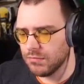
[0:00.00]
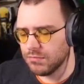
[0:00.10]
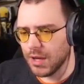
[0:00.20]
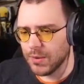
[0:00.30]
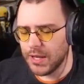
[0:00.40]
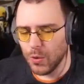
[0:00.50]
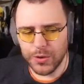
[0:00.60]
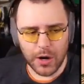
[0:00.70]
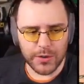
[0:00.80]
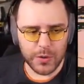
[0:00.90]
I don't need old
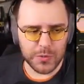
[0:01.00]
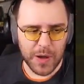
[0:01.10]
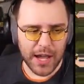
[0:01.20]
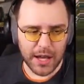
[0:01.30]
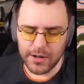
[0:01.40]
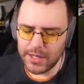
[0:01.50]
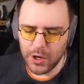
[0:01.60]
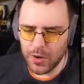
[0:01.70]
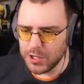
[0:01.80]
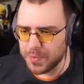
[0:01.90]
cartoons back. I don't need
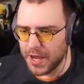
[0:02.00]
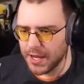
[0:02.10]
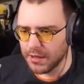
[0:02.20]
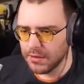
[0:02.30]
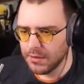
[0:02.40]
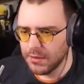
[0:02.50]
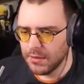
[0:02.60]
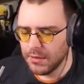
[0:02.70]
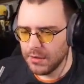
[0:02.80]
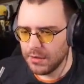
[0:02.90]
Courage back.
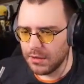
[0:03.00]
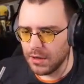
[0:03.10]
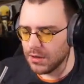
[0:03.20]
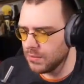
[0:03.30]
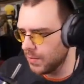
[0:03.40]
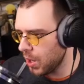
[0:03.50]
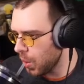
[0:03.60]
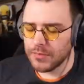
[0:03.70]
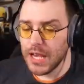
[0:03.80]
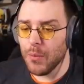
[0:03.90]
You know,
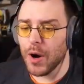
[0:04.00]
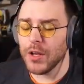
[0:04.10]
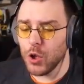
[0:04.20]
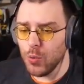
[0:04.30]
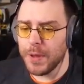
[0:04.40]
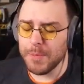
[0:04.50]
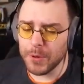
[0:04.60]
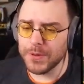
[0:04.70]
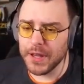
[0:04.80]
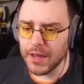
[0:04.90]
I want new people
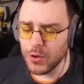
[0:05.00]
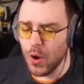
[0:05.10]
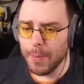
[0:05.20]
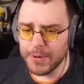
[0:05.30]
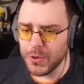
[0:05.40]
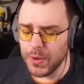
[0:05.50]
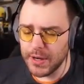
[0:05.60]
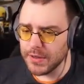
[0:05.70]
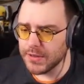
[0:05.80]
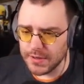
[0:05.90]
to get new
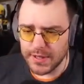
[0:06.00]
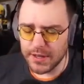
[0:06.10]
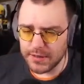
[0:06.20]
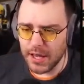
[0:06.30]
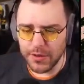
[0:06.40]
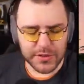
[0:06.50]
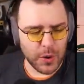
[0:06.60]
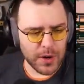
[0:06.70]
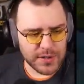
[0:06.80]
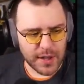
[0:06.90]
opportunities to tell the
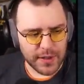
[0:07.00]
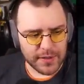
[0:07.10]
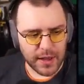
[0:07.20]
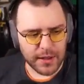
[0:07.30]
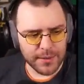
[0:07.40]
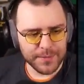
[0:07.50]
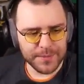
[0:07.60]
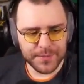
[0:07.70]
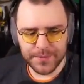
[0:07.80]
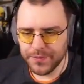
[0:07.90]
stories that they tell.
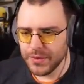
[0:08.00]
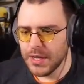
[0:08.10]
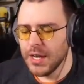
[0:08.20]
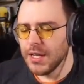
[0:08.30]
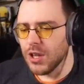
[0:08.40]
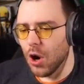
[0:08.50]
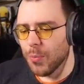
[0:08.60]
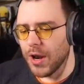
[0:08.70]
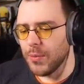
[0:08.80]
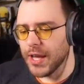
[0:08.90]
No,
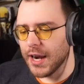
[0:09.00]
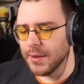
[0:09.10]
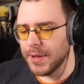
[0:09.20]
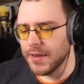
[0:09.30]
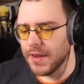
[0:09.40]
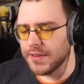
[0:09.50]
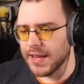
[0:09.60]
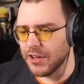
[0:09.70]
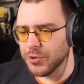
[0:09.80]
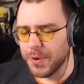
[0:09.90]
Brendan, we got to be in the
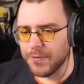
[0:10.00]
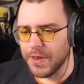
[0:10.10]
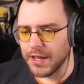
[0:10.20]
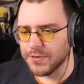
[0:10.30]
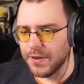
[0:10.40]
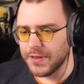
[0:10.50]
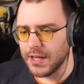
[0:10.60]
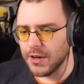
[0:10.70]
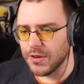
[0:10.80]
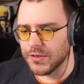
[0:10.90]
nostalgia pit for the next 50
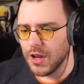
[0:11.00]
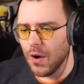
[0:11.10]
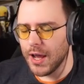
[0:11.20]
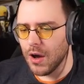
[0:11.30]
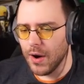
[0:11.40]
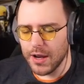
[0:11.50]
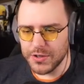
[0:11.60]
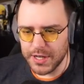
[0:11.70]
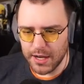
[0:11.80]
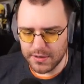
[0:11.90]
years. No, I know. I
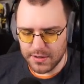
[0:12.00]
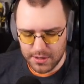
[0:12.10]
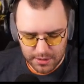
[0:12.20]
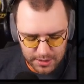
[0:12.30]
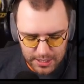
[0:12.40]
understand. It